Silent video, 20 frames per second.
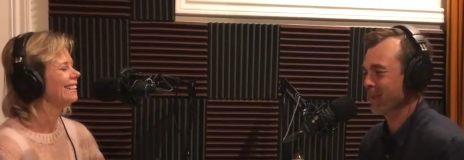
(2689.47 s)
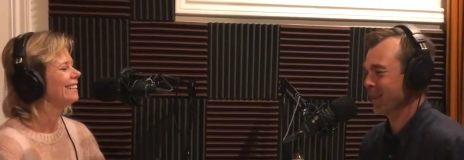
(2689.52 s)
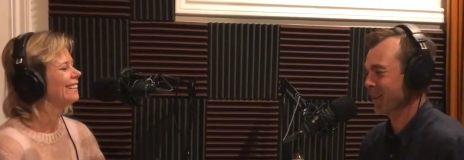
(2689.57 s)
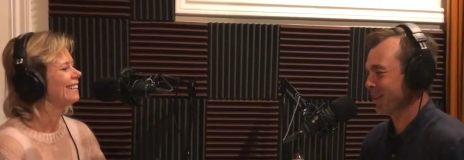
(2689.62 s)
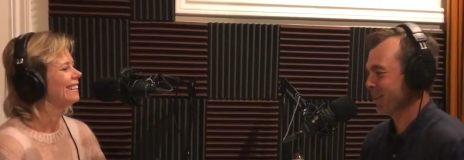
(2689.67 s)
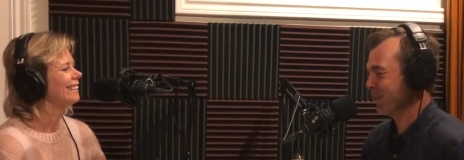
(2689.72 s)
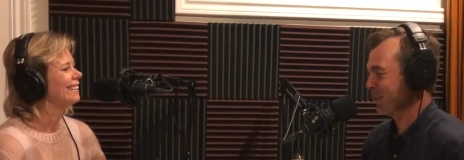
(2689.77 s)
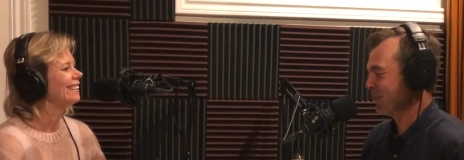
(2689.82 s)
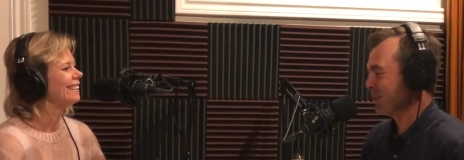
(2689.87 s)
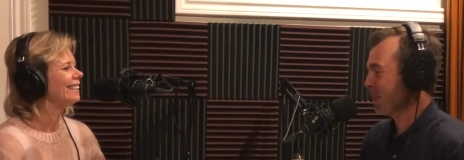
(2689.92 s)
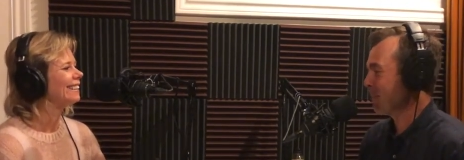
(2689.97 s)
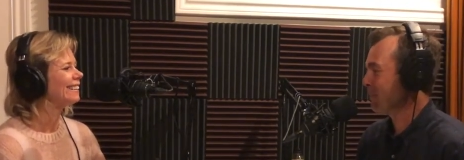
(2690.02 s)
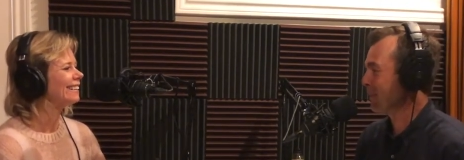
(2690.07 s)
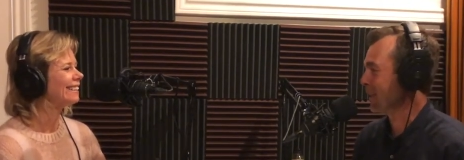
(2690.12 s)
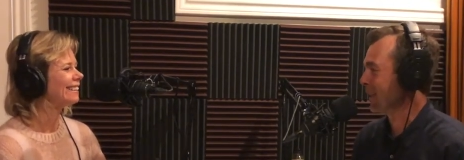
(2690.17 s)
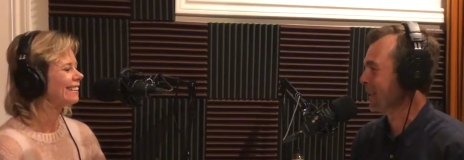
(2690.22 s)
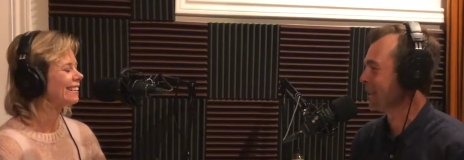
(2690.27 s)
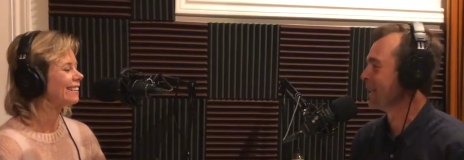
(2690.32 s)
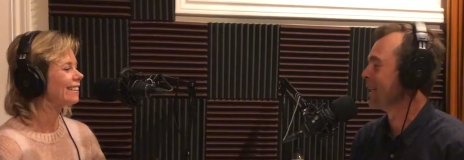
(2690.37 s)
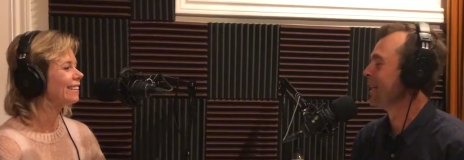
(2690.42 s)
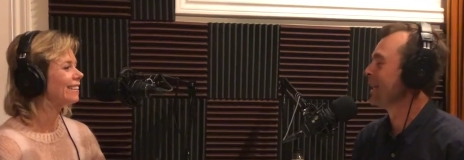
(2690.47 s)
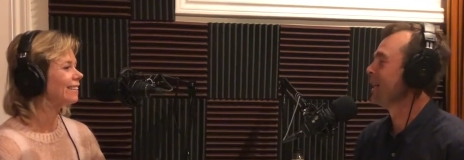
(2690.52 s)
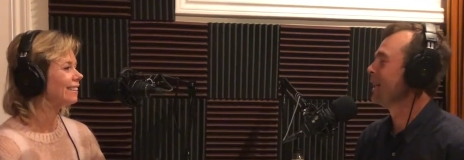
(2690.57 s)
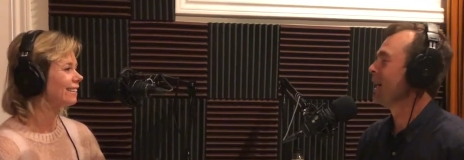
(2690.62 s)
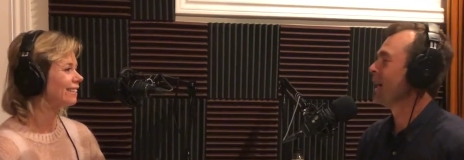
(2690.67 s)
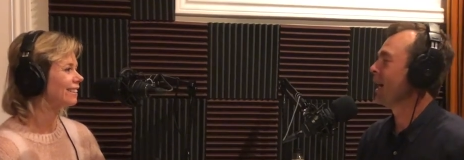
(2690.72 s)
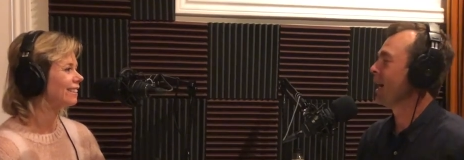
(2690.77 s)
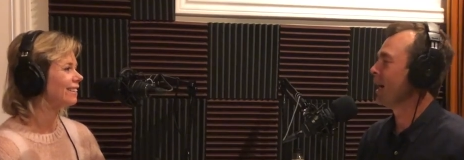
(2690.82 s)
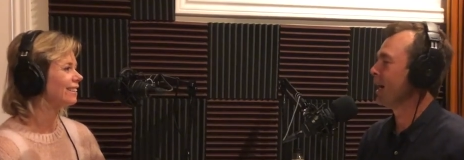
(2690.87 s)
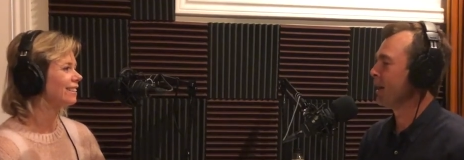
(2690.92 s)
Speaker 1: barely remembered it.
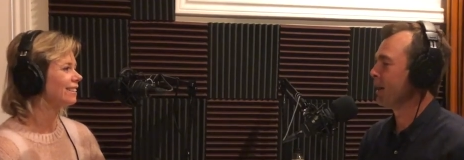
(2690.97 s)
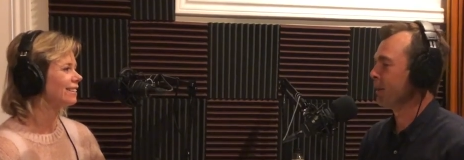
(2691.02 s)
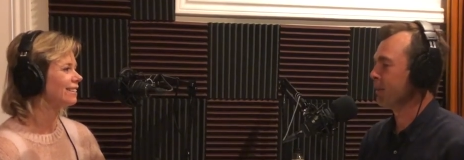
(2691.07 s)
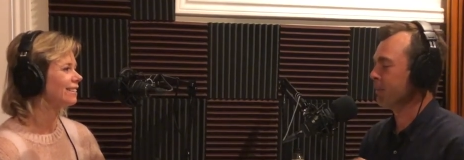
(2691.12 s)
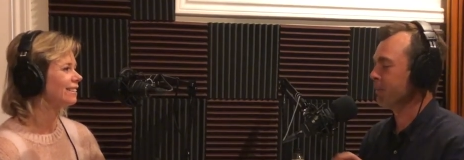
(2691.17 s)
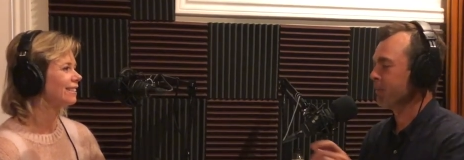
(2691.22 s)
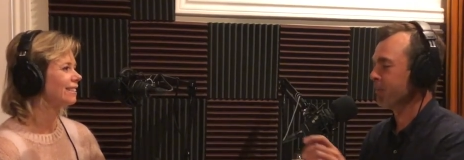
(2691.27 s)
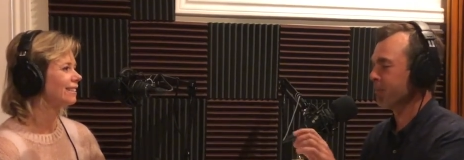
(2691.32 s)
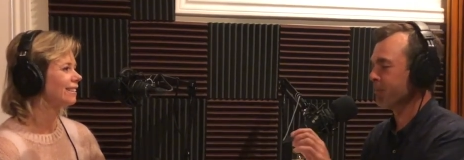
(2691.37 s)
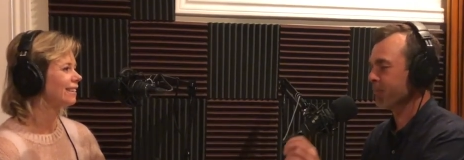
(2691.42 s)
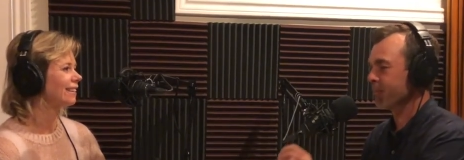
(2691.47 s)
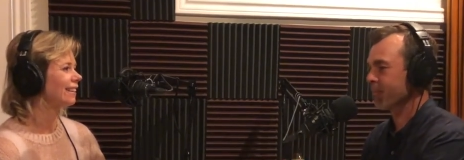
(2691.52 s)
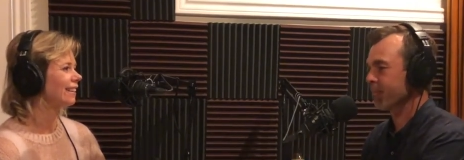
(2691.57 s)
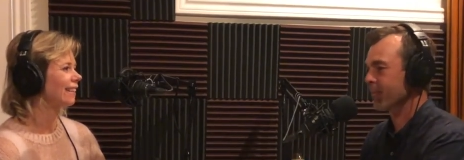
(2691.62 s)
Uh. um,